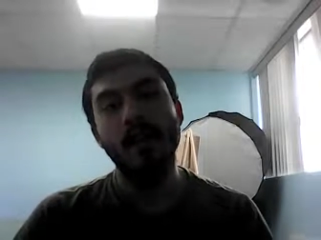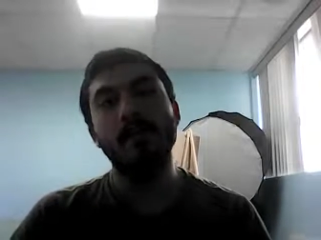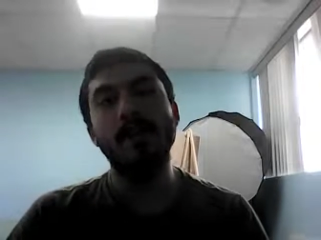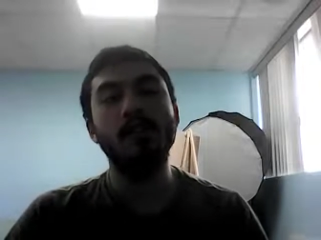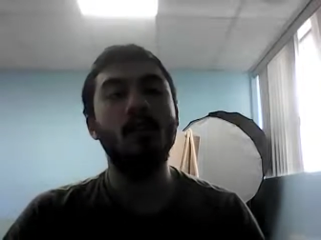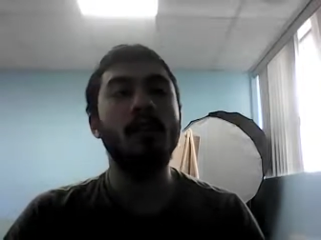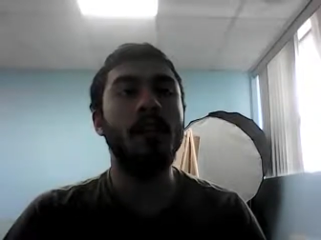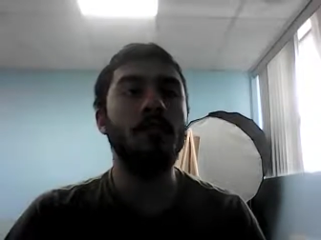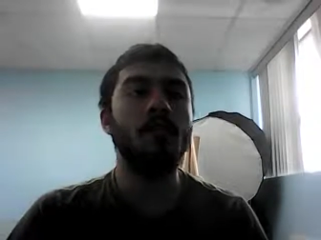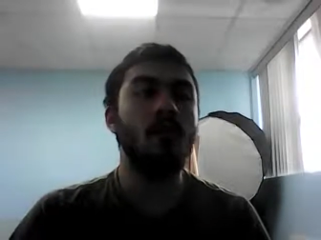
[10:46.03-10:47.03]
they took
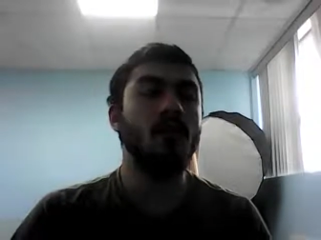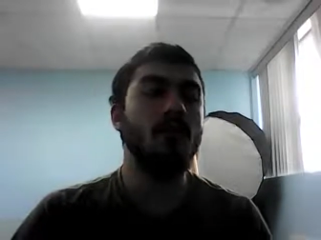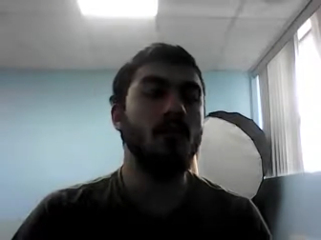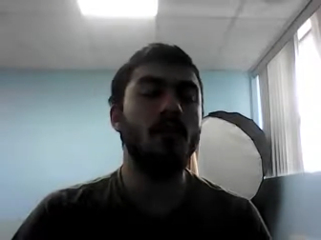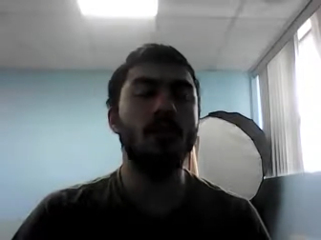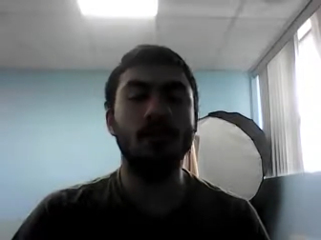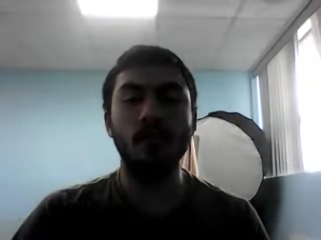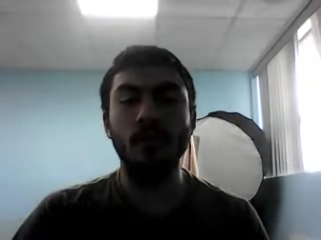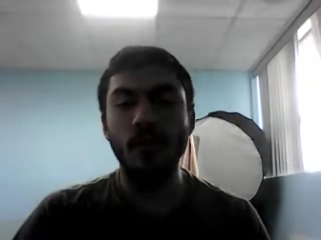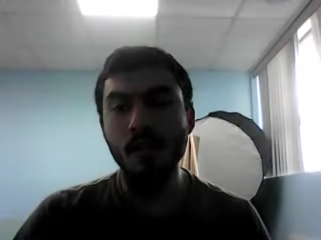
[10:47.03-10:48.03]
him to Suq
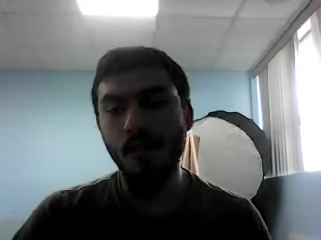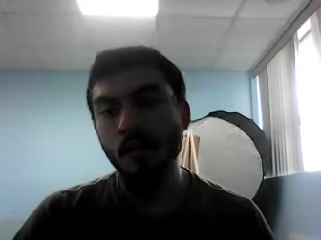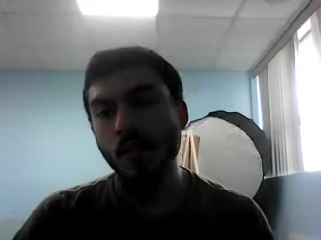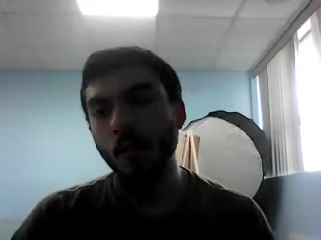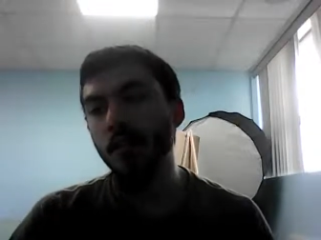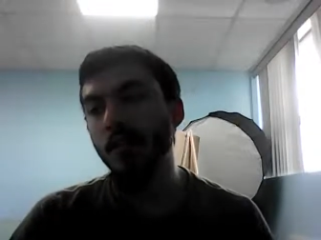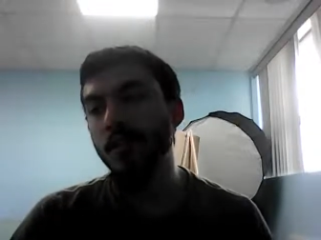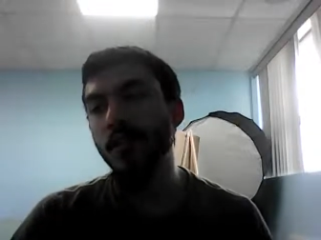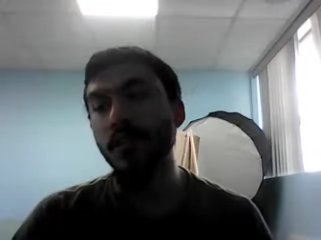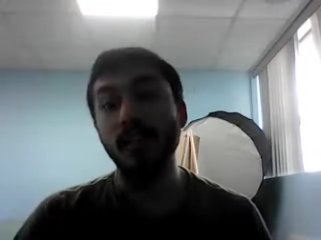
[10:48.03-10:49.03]
al-Uqav, which
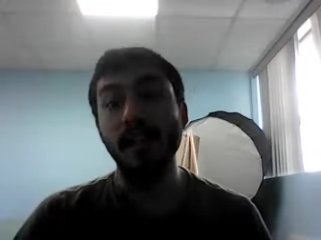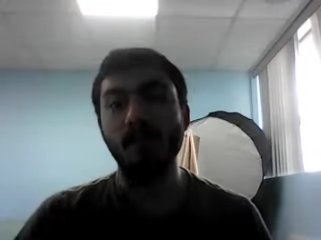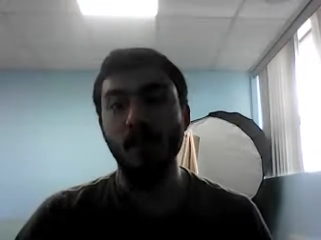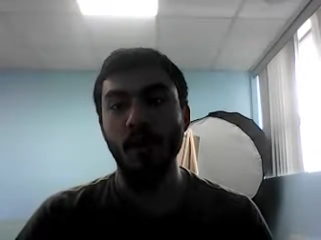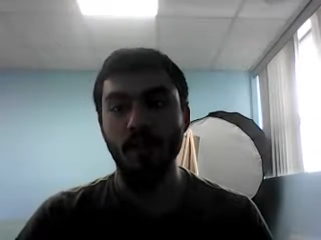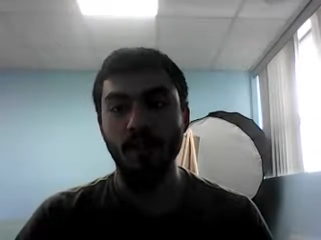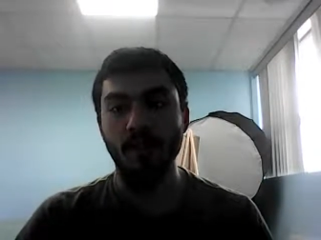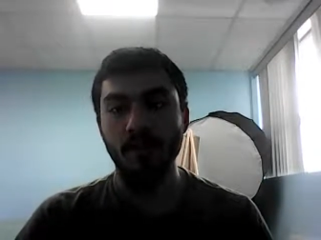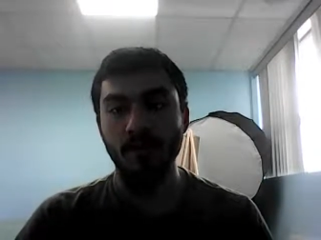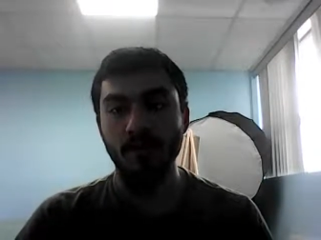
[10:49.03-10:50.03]
was the slave market.
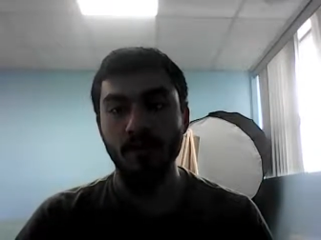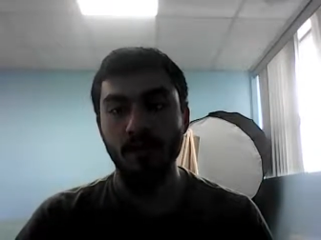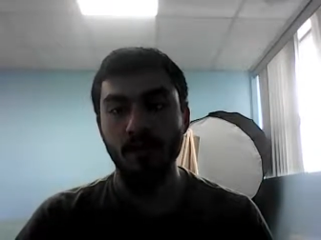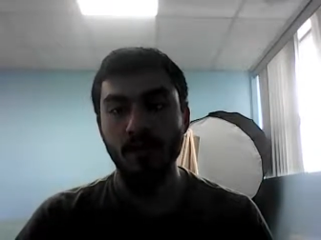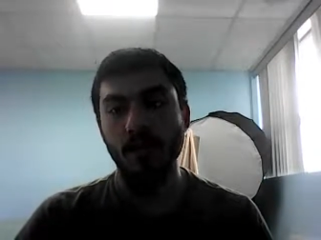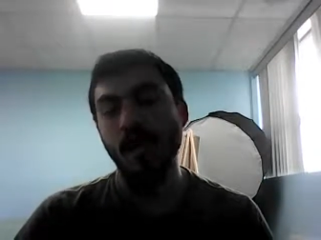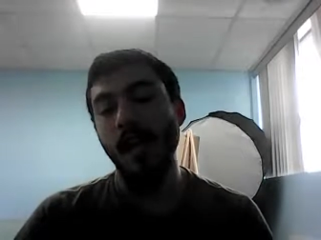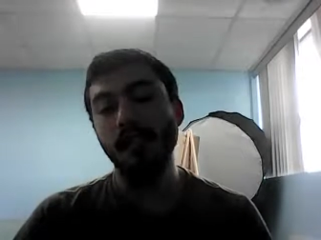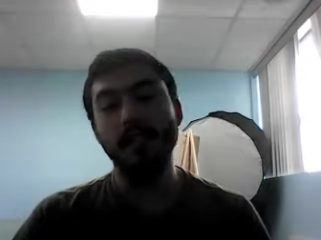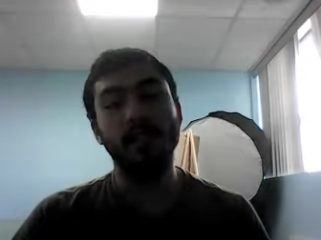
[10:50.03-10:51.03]

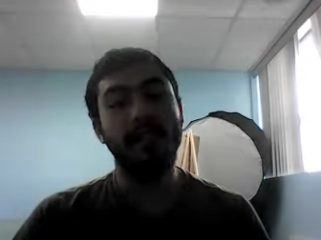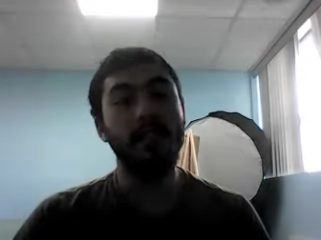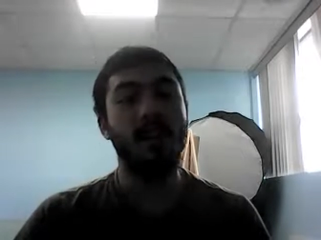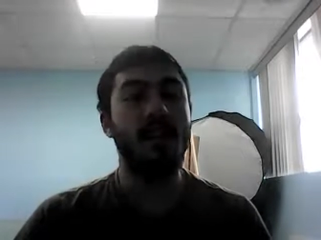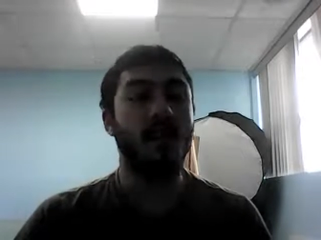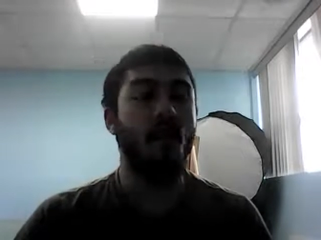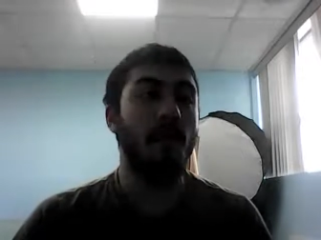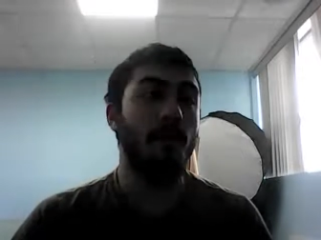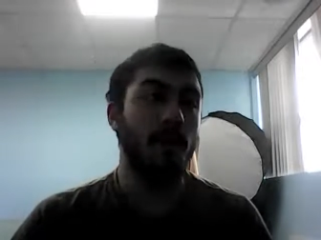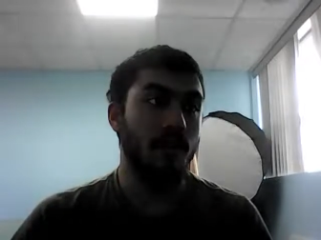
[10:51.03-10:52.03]
And they said, let's make a
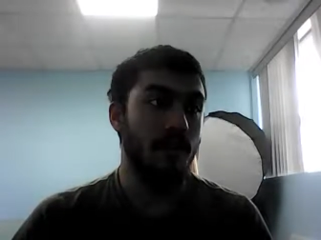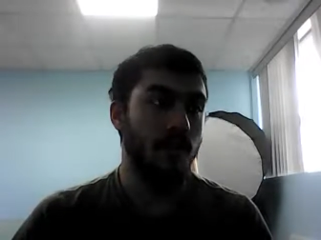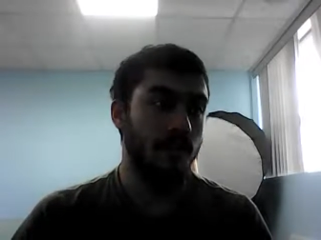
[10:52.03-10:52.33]
quick buck.